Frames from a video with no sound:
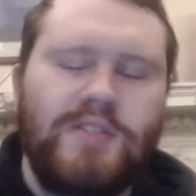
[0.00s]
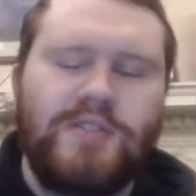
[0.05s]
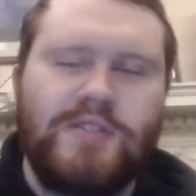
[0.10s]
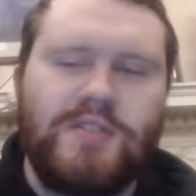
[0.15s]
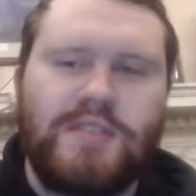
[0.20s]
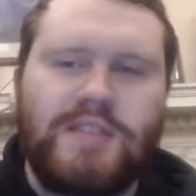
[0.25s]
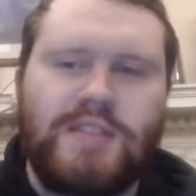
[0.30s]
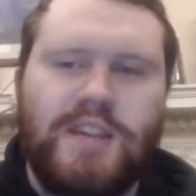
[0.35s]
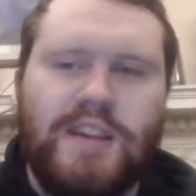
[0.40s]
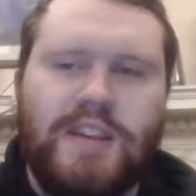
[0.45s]

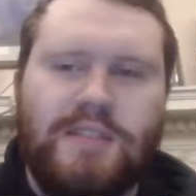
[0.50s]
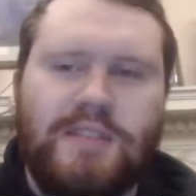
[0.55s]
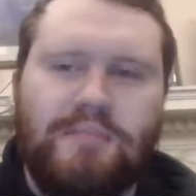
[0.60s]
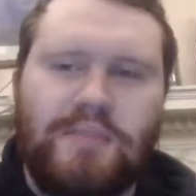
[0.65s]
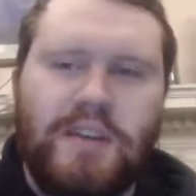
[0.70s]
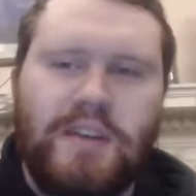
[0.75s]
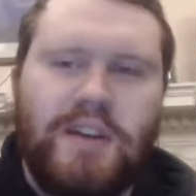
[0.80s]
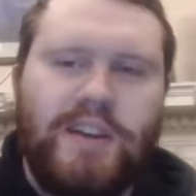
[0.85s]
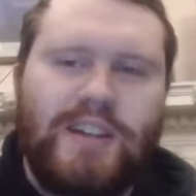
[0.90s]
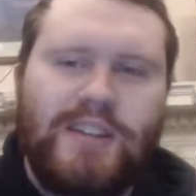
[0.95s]
state
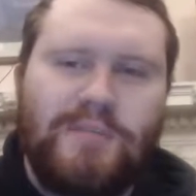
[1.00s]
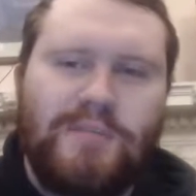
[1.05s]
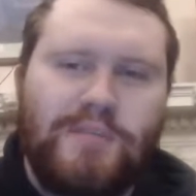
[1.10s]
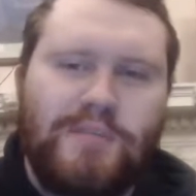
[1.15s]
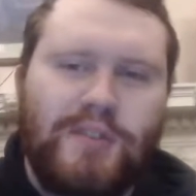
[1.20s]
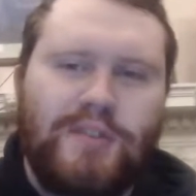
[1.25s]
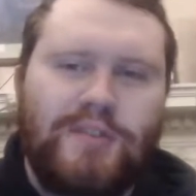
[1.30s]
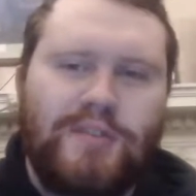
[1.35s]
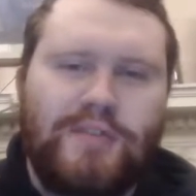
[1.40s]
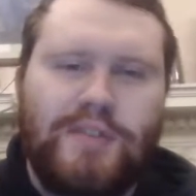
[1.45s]
in the
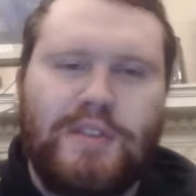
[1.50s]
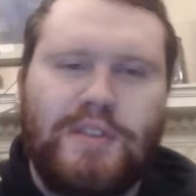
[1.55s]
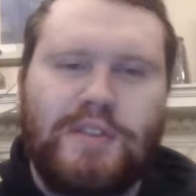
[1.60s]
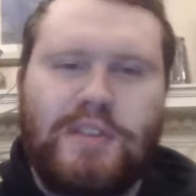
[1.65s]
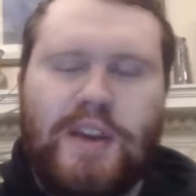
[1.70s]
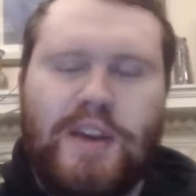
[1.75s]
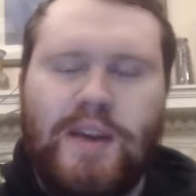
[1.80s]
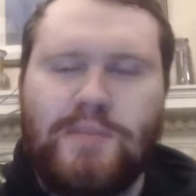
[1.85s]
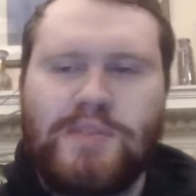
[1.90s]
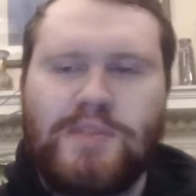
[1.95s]
middle of the
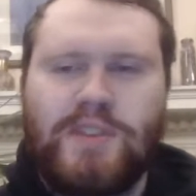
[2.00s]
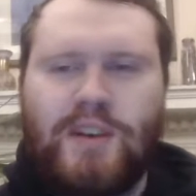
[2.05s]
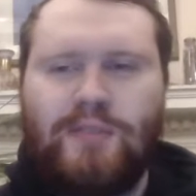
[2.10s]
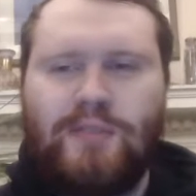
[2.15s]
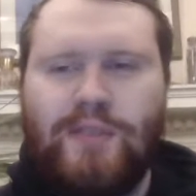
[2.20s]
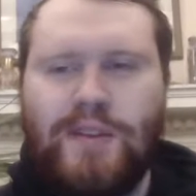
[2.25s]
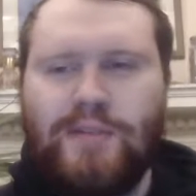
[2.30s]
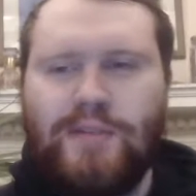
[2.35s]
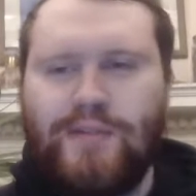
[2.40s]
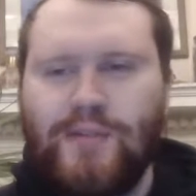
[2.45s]
Amazon
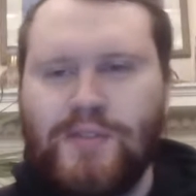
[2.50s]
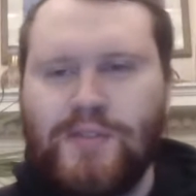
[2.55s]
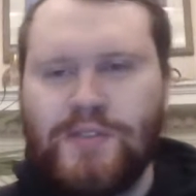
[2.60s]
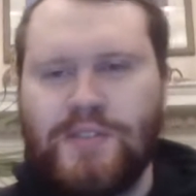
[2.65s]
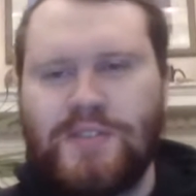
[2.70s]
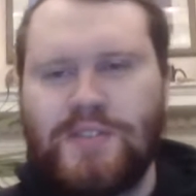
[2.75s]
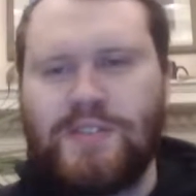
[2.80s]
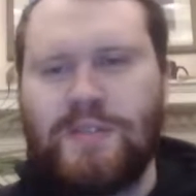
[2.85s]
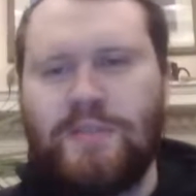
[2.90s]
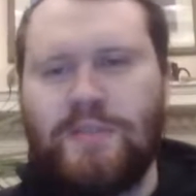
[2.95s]

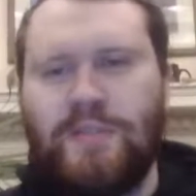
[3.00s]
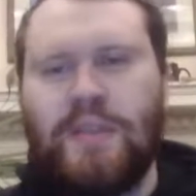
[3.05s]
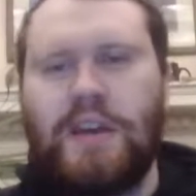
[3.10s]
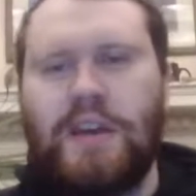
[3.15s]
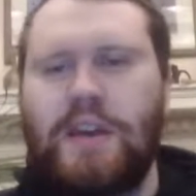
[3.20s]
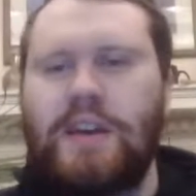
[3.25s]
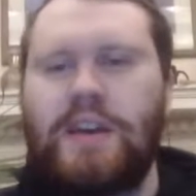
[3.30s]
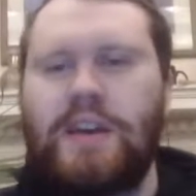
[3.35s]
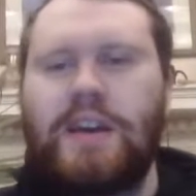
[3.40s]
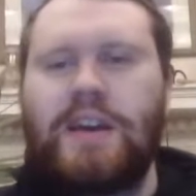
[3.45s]
rainforest.
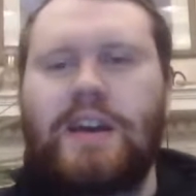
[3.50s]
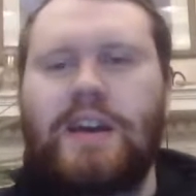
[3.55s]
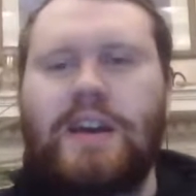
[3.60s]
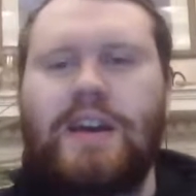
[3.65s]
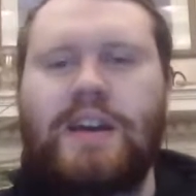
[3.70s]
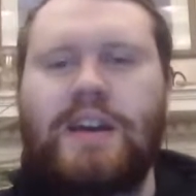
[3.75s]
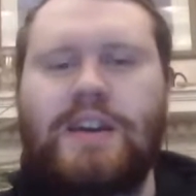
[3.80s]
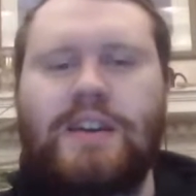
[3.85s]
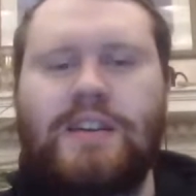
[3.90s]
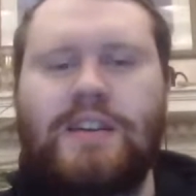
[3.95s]

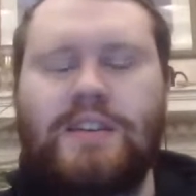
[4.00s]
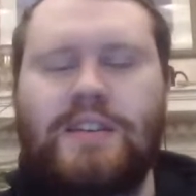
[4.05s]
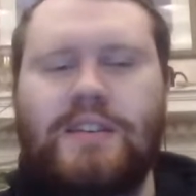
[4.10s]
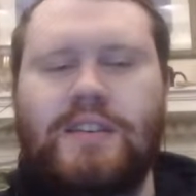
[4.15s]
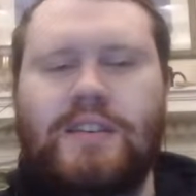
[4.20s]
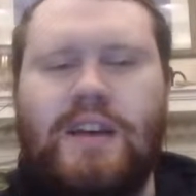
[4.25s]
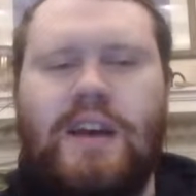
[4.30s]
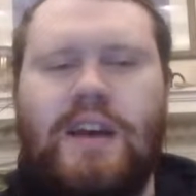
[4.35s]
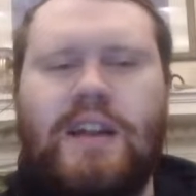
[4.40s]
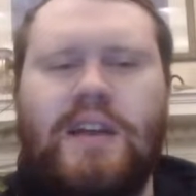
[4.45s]

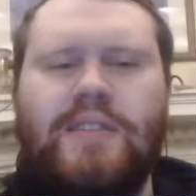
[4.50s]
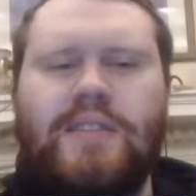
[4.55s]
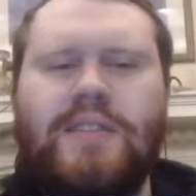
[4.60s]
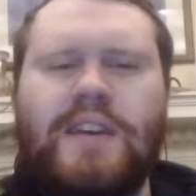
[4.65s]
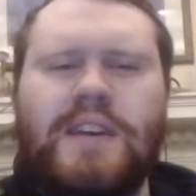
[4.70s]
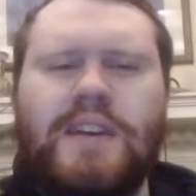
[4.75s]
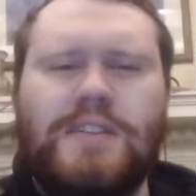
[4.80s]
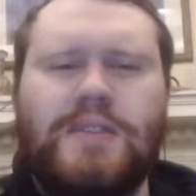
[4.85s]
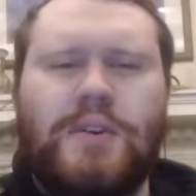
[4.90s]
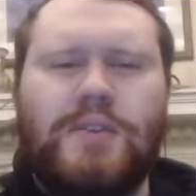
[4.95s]
And I think
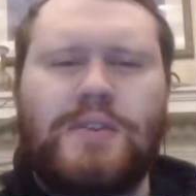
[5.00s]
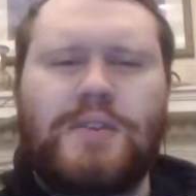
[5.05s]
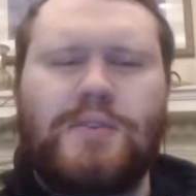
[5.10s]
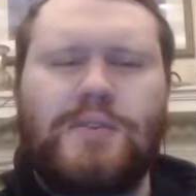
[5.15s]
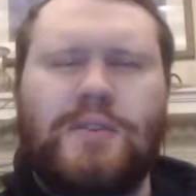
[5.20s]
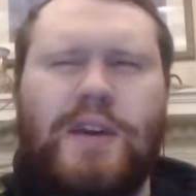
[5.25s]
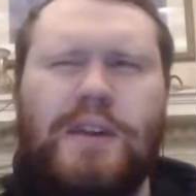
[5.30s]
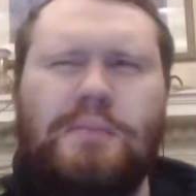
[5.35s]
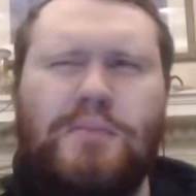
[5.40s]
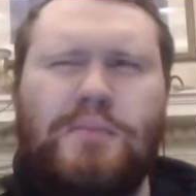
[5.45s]
it's also
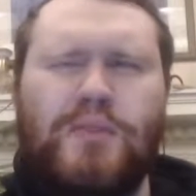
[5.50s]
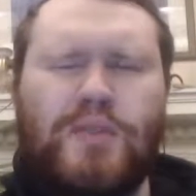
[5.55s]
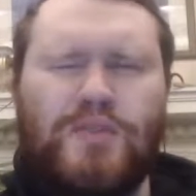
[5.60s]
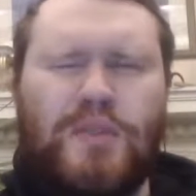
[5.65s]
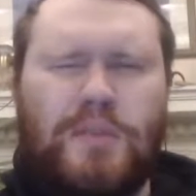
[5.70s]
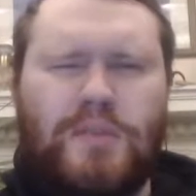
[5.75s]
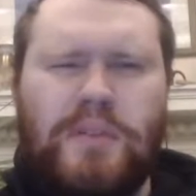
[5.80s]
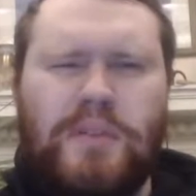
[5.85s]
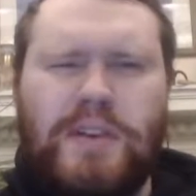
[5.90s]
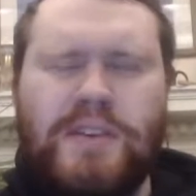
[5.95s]
like
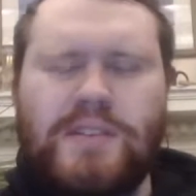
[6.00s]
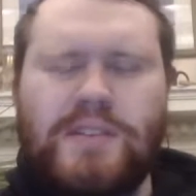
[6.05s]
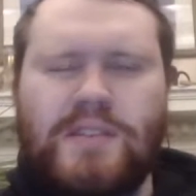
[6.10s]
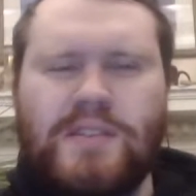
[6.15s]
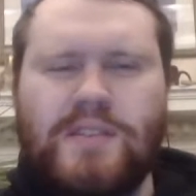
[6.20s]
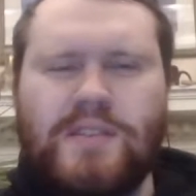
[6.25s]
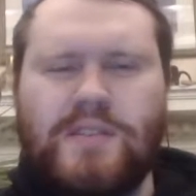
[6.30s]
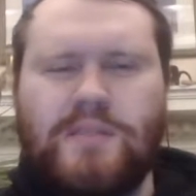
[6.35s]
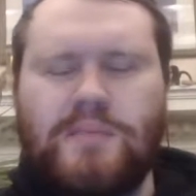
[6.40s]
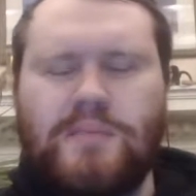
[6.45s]
moved
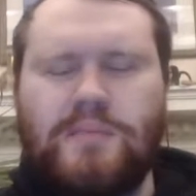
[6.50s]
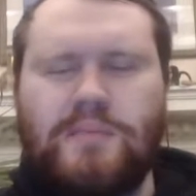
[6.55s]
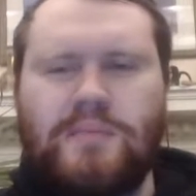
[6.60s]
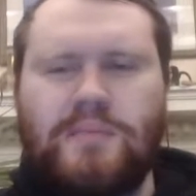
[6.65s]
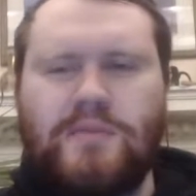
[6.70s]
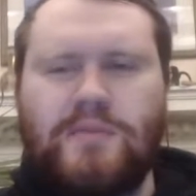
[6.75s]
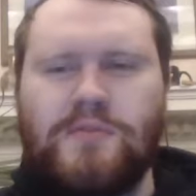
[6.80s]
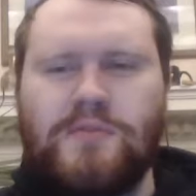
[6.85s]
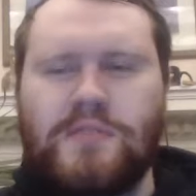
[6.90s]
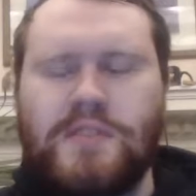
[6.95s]
places
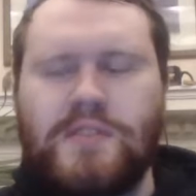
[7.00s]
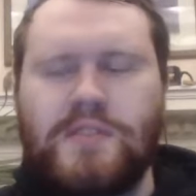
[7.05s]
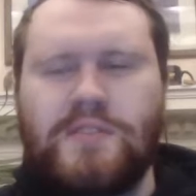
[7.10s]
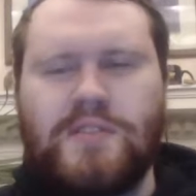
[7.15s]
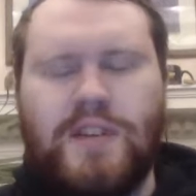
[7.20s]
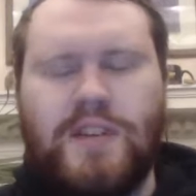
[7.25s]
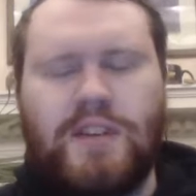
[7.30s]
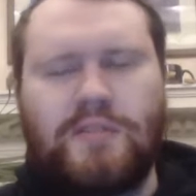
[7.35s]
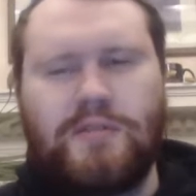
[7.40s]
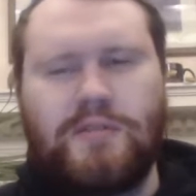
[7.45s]
through the years.
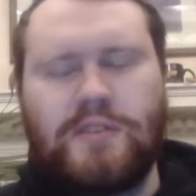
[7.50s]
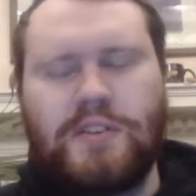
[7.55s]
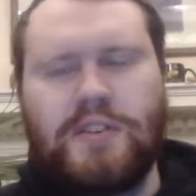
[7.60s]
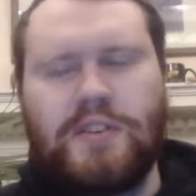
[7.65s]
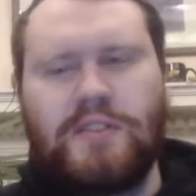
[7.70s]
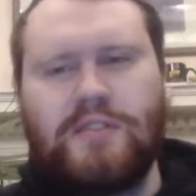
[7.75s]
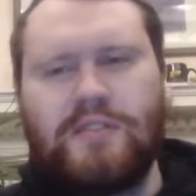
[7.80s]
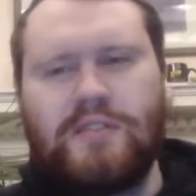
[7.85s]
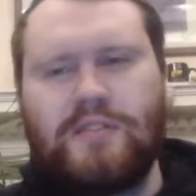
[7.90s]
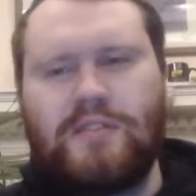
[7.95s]
I
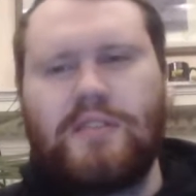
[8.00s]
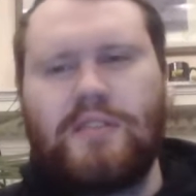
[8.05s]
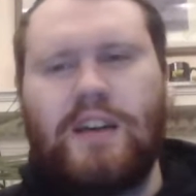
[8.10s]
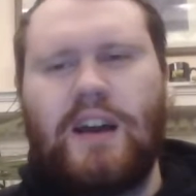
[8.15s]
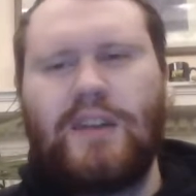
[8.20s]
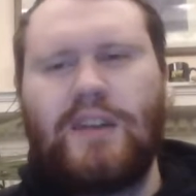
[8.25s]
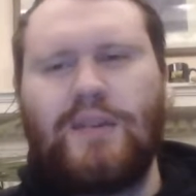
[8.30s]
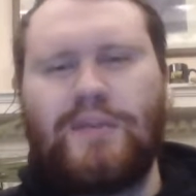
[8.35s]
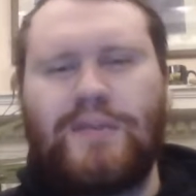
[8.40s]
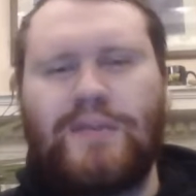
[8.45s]

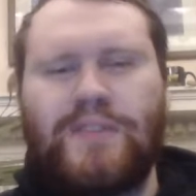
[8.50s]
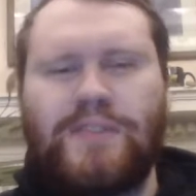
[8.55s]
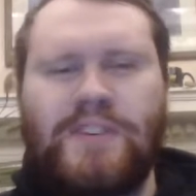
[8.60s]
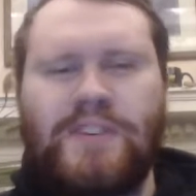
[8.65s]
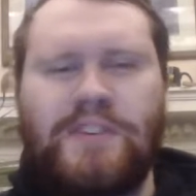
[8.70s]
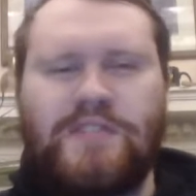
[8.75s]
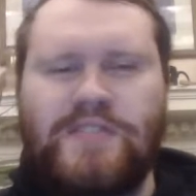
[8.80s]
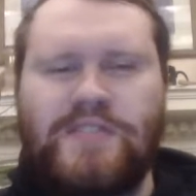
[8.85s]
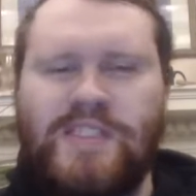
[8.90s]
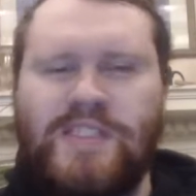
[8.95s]
don't fully
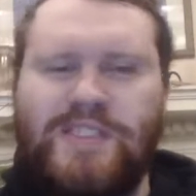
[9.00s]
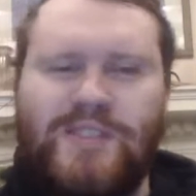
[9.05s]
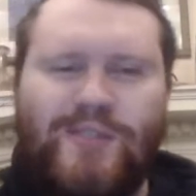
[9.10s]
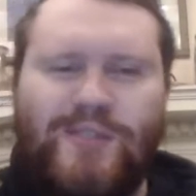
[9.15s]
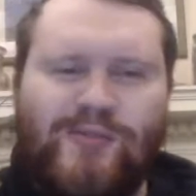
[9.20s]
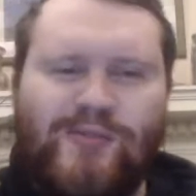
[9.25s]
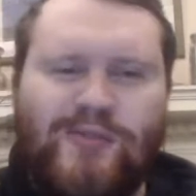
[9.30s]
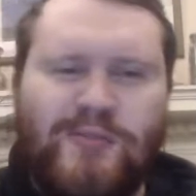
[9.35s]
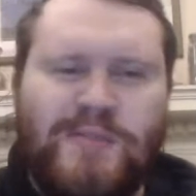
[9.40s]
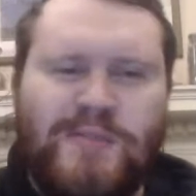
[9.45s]
understand Nova
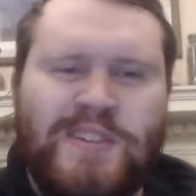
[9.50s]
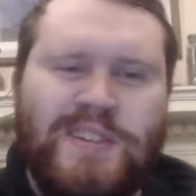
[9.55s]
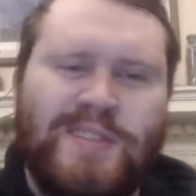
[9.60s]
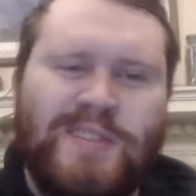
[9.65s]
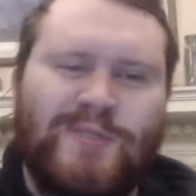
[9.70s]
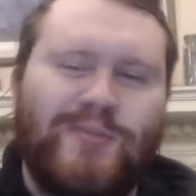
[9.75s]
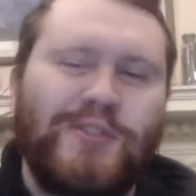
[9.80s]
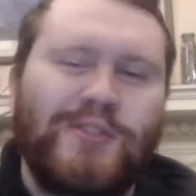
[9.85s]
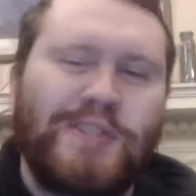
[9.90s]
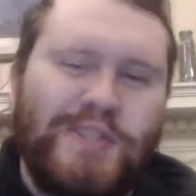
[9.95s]
Roma.
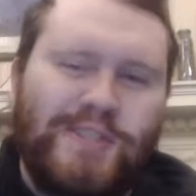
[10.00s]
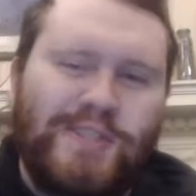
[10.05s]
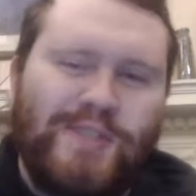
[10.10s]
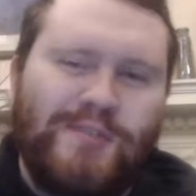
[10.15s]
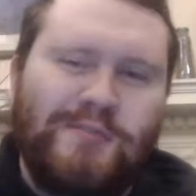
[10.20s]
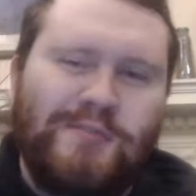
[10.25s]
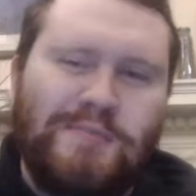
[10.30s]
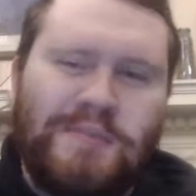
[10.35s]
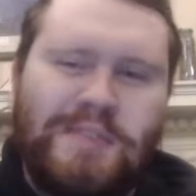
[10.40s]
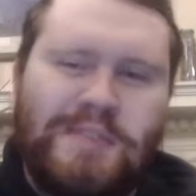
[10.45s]
It's really
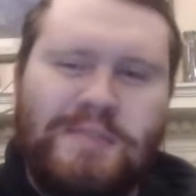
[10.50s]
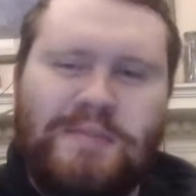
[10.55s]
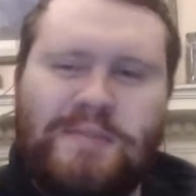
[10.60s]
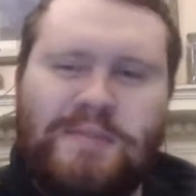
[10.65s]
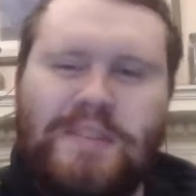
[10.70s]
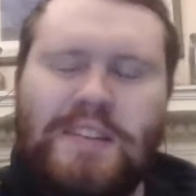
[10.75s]
stupid.